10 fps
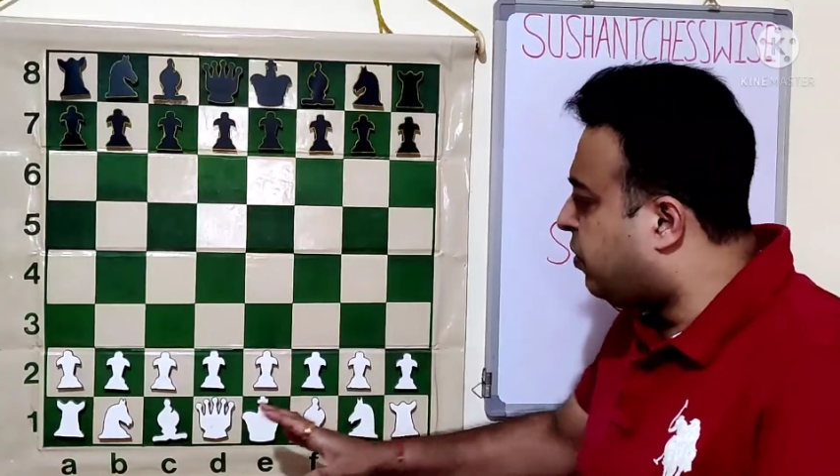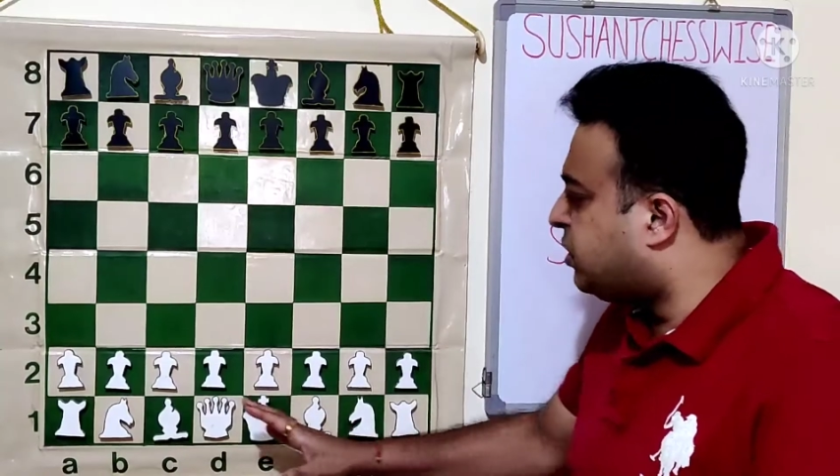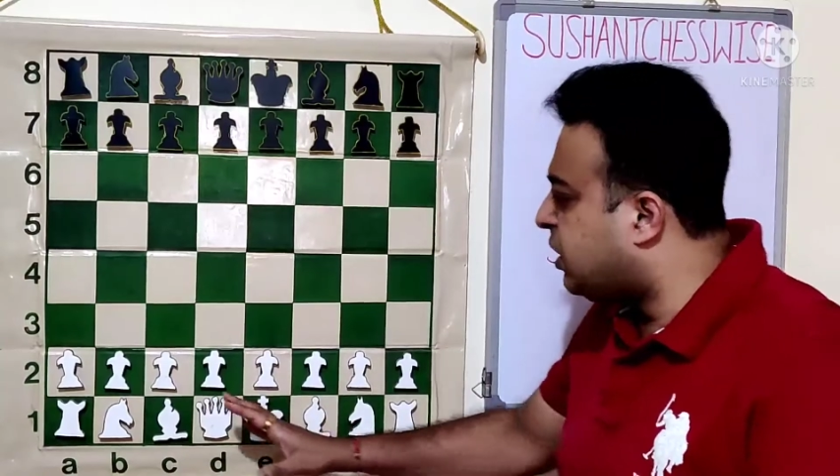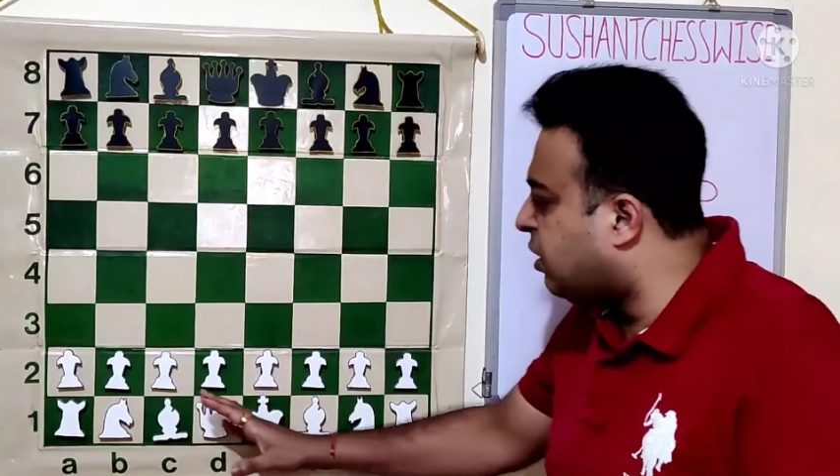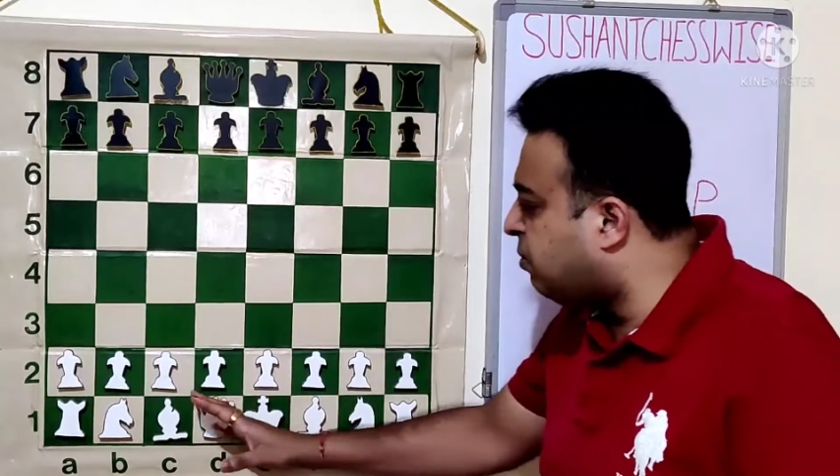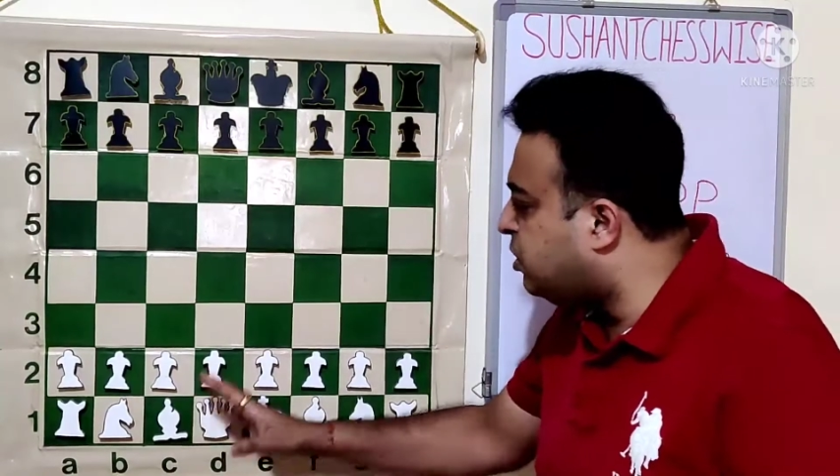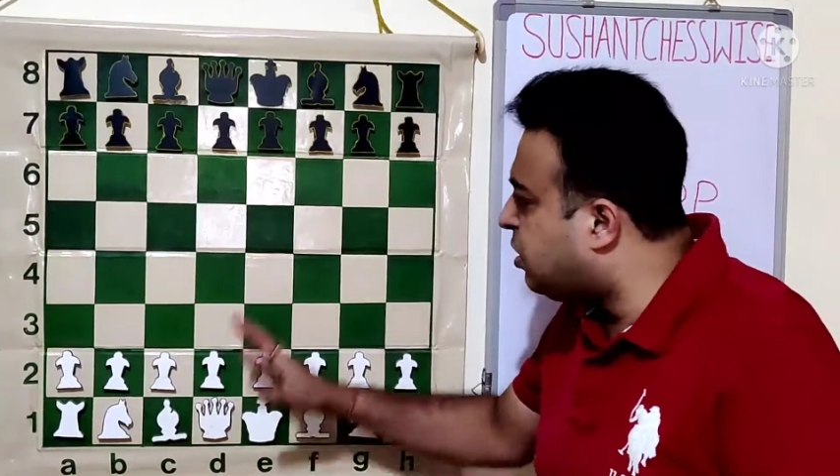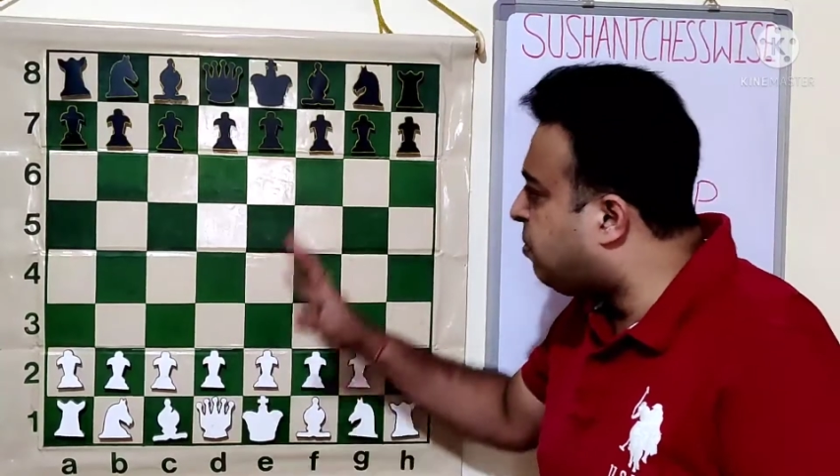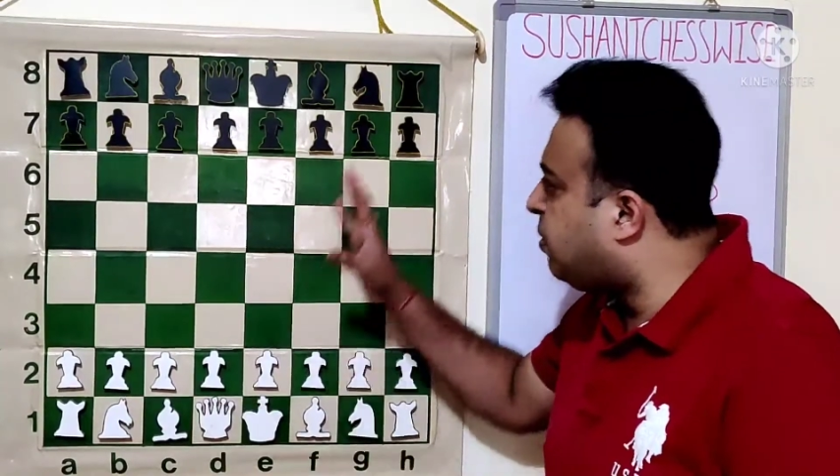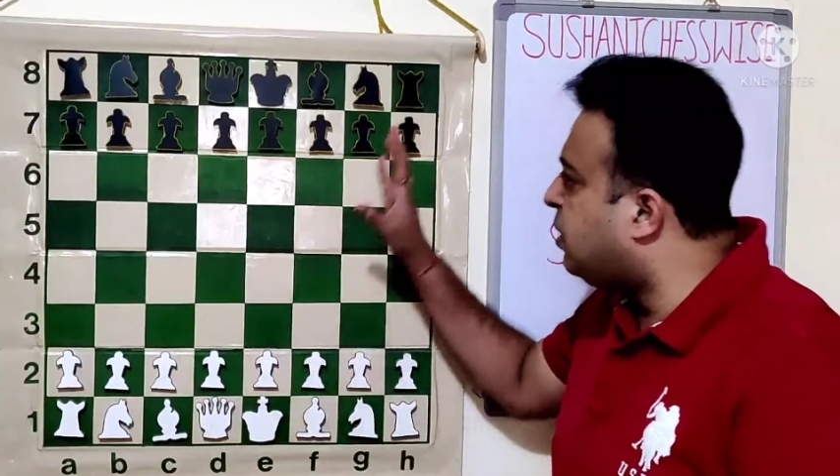we see the
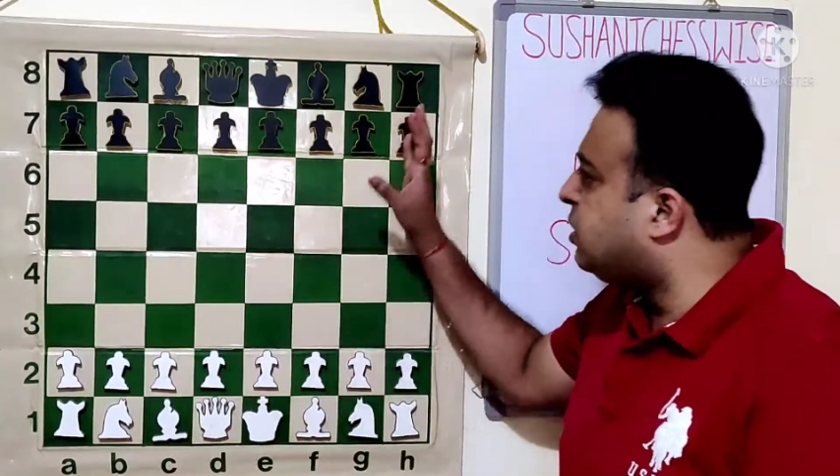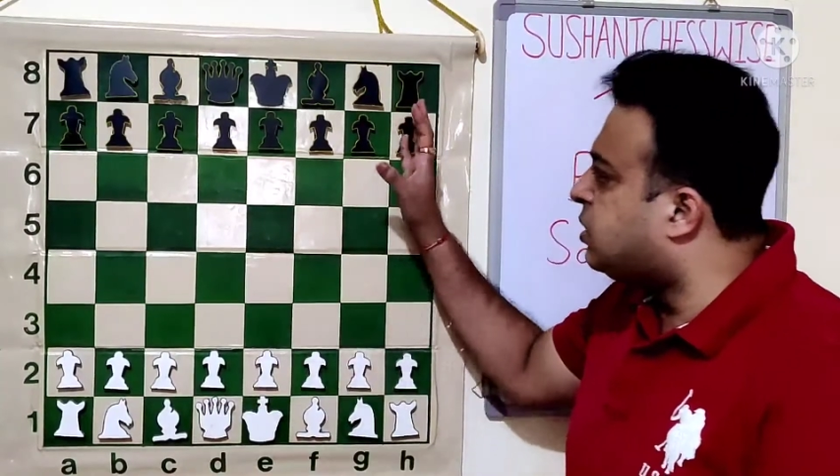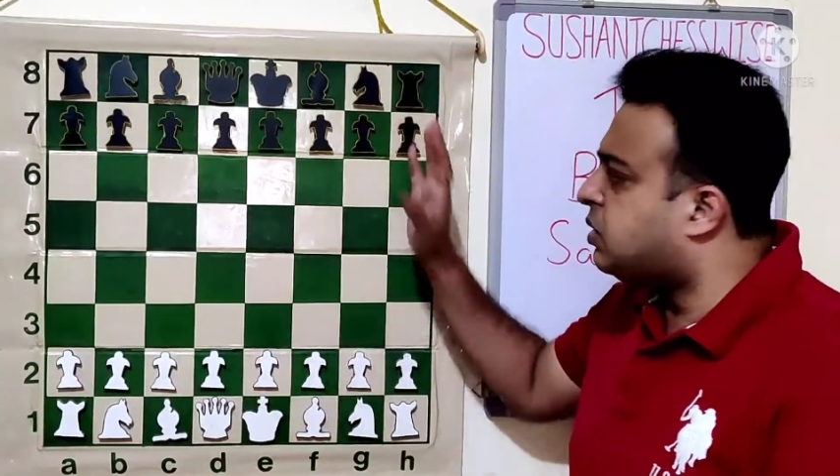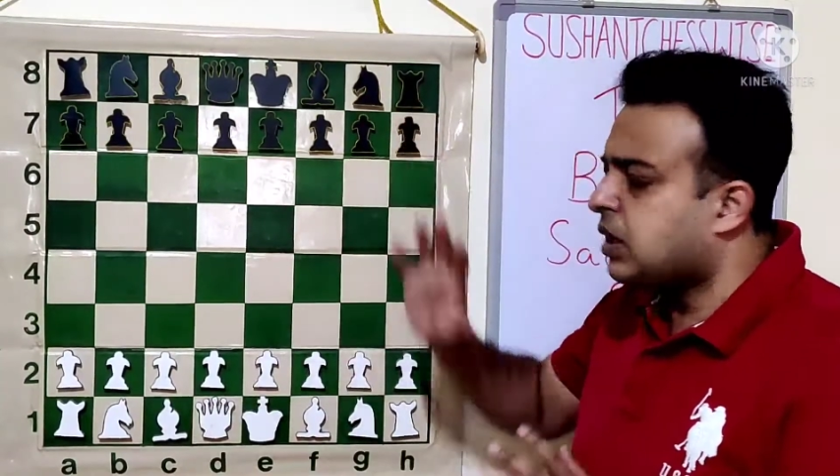bishop is